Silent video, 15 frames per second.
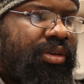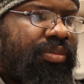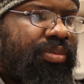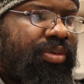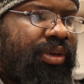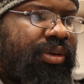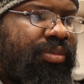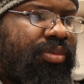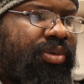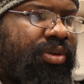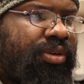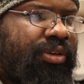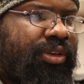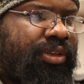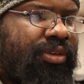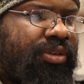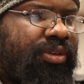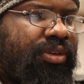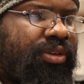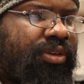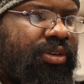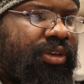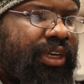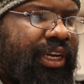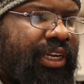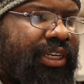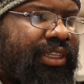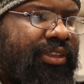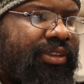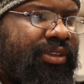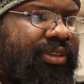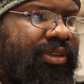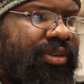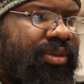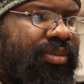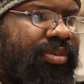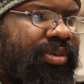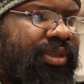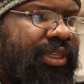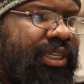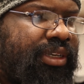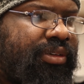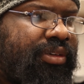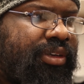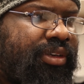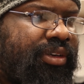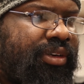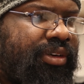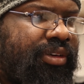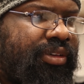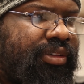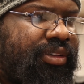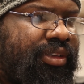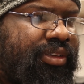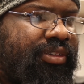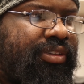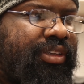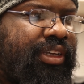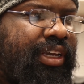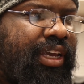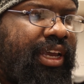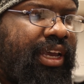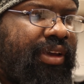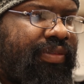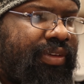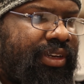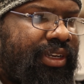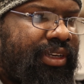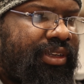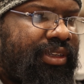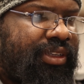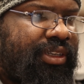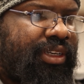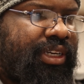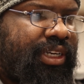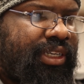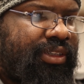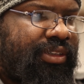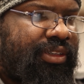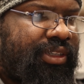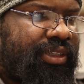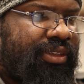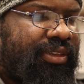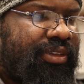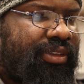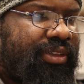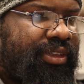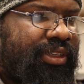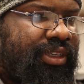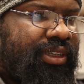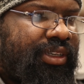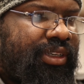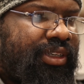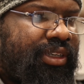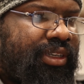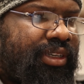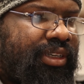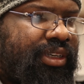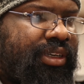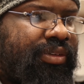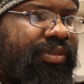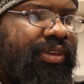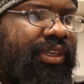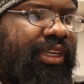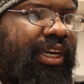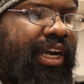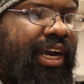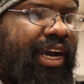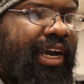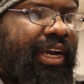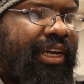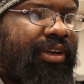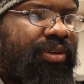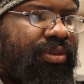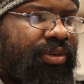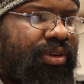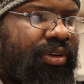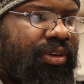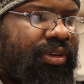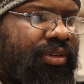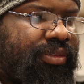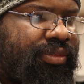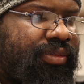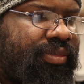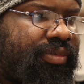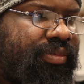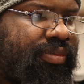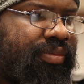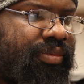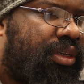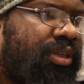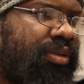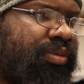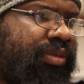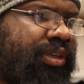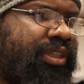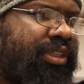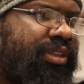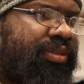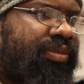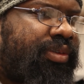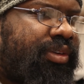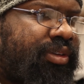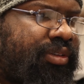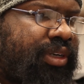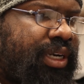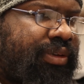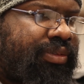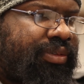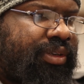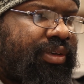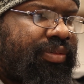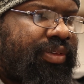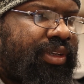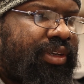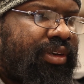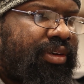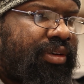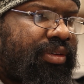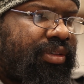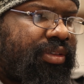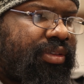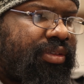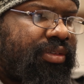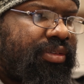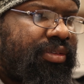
primordial organic soup here on Earth is evidently nonsense of a high order. Once the photograph of the Earth